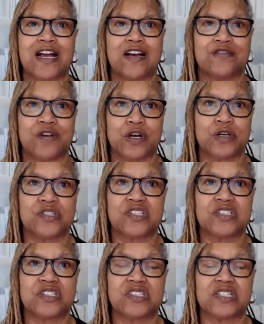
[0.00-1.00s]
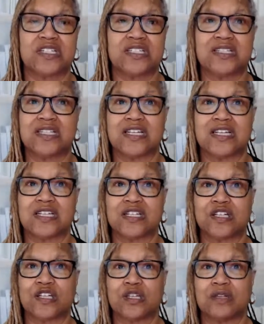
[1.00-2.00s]
of urgency,
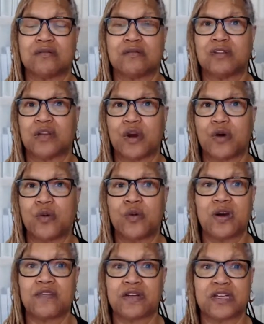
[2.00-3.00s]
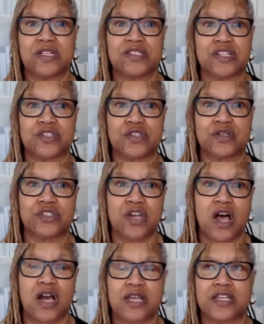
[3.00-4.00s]
then, whoever it is that you're
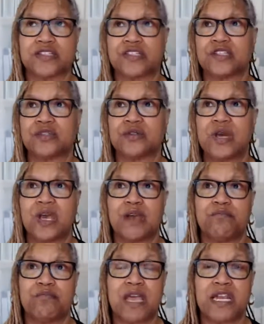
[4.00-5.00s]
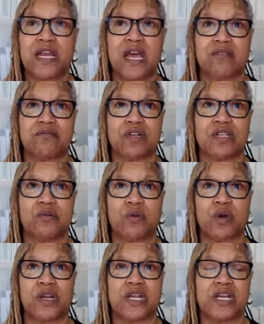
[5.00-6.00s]
talking to may not really
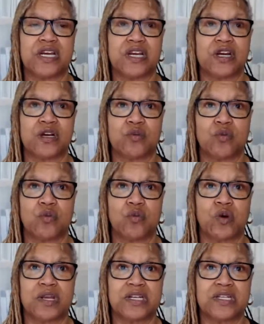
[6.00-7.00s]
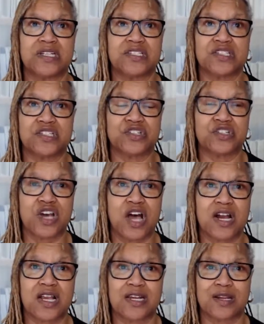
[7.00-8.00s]
want to hear what it is that you're
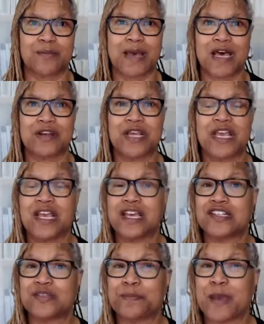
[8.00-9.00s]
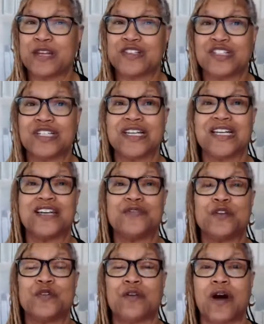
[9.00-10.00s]
talking about, especially if
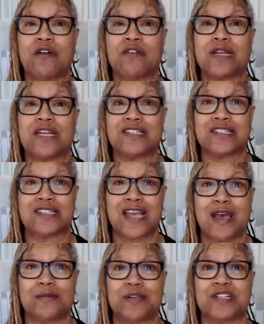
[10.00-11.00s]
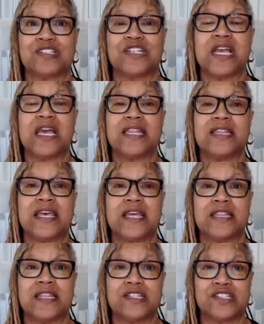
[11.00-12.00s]
you've already established
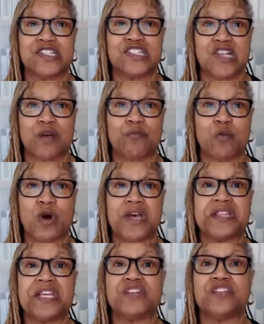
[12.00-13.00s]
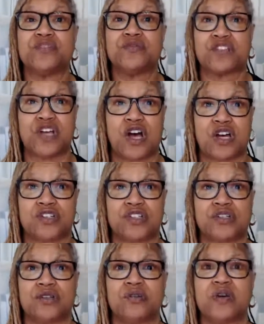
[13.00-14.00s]
that this is someone that you talk
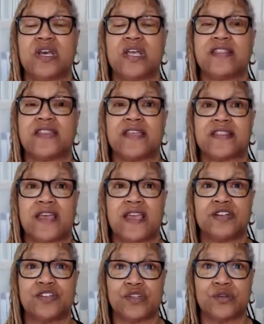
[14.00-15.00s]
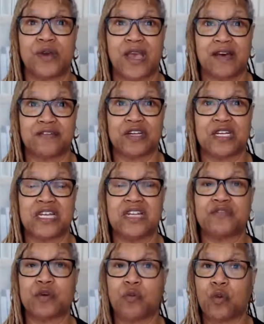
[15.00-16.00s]
to, that they do have a need
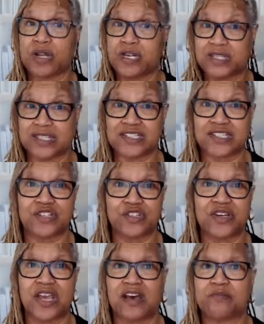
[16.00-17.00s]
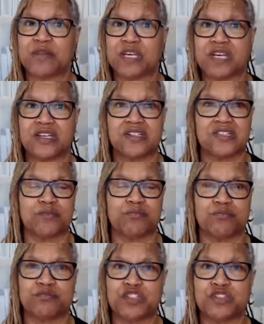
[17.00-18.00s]
for what it is that you have, because
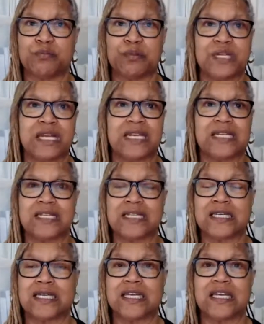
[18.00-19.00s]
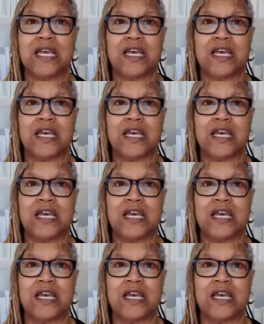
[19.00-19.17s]
just blatantly